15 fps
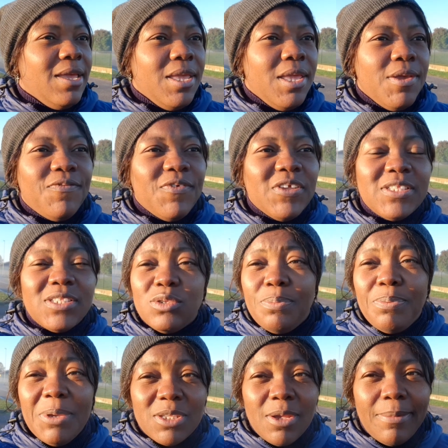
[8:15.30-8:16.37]
If it's to
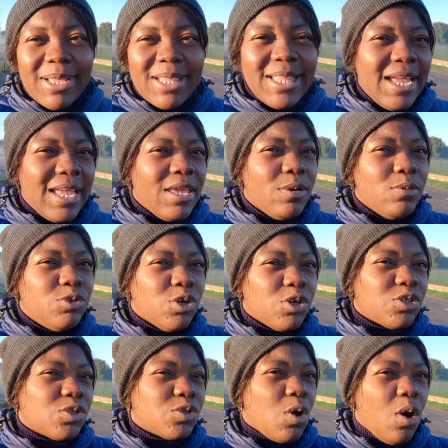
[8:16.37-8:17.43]
pick Somadina, he will
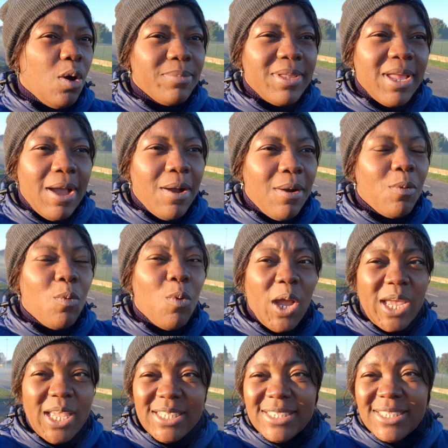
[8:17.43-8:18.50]
just come down,
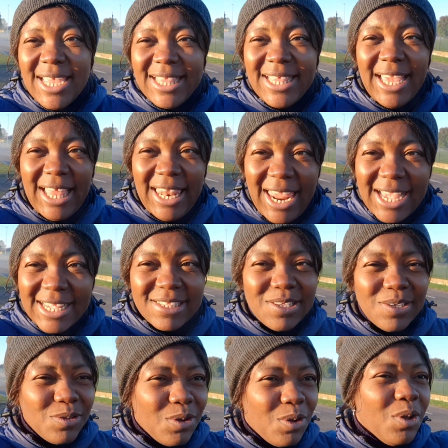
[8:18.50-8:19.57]
walk inside the class,
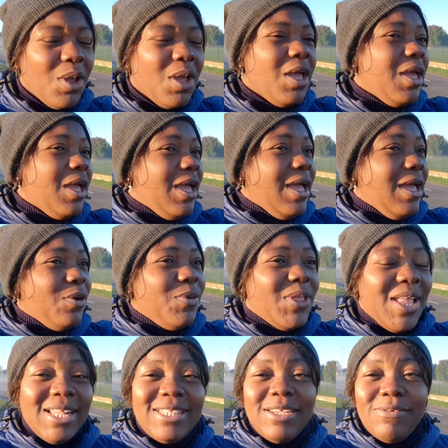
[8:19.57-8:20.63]
you know,
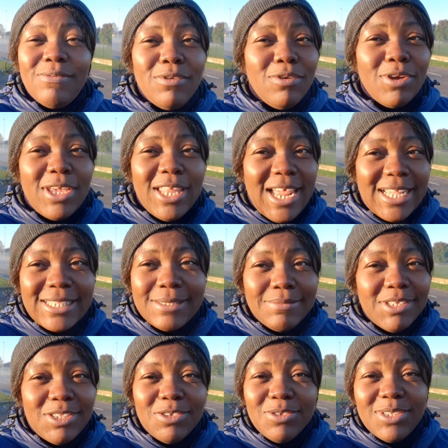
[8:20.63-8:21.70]
without even looking at
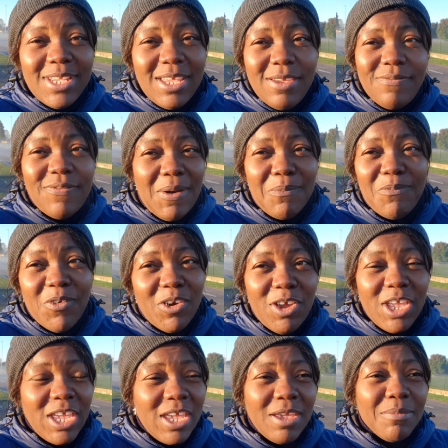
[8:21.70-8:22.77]
me to see if I'm
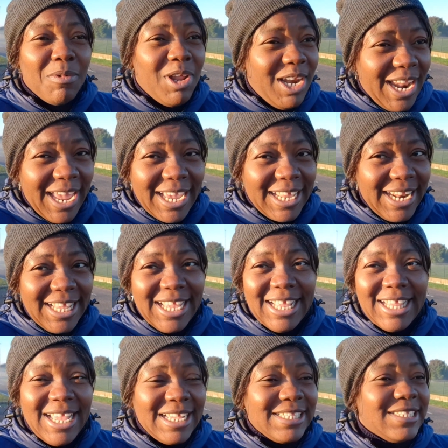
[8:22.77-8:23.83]
following him. Unlike
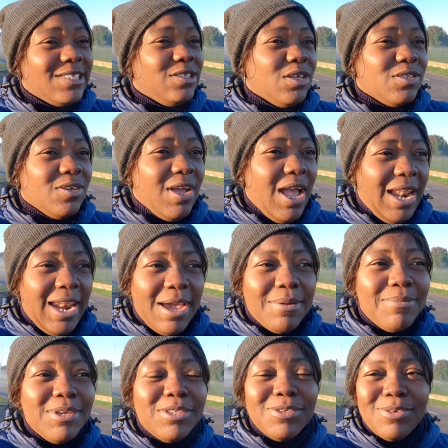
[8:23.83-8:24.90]
Nathan that doesn't allow
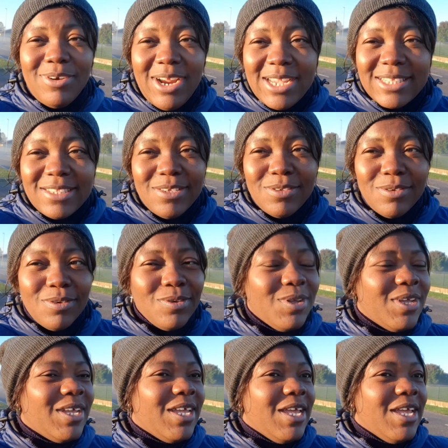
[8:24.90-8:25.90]
me to rest, you know.